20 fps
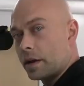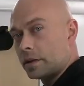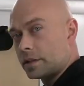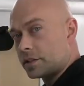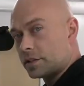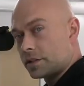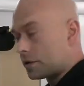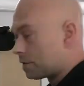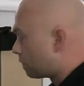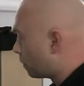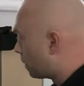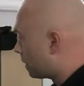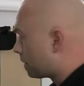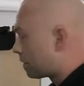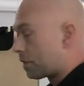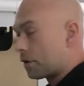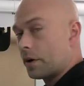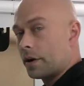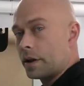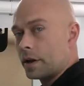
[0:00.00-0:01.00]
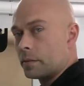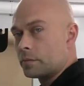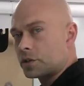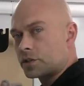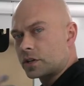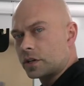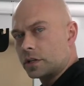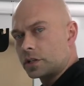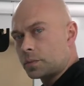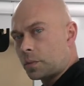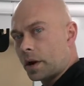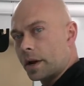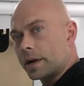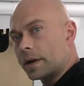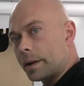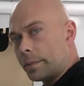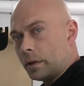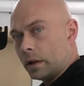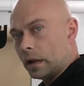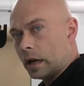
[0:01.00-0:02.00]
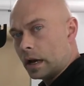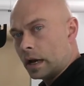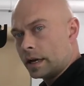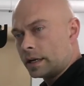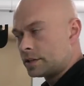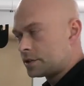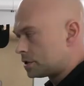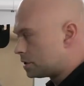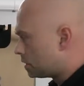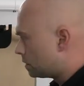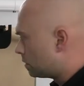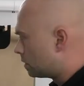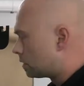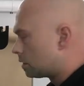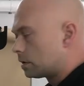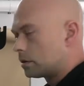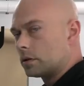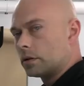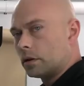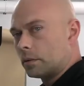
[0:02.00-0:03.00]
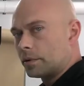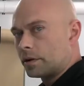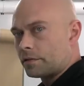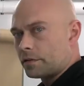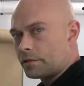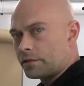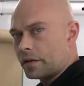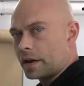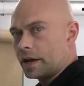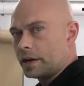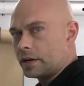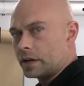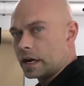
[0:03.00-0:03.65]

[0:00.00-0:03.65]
This is the 40-30. I'm just going to spray a couple lines and do a little bit of a fade.